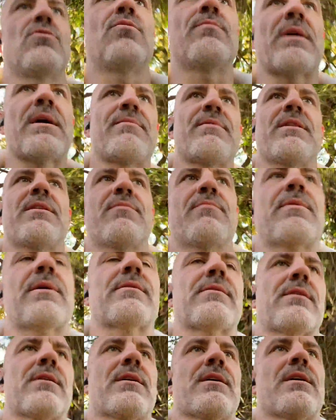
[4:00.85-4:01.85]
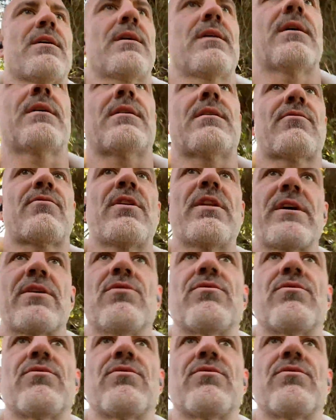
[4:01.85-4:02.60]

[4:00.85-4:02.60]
maybe the really good